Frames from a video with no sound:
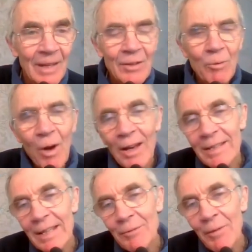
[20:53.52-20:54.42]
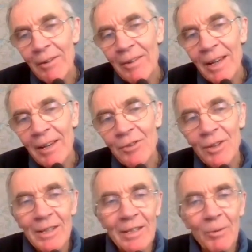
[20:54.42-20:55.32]
So, why is this
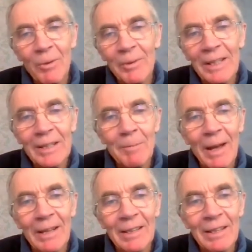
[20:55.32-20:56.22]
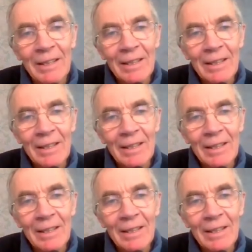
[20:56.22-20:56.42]
variation? Is it what we'd expect?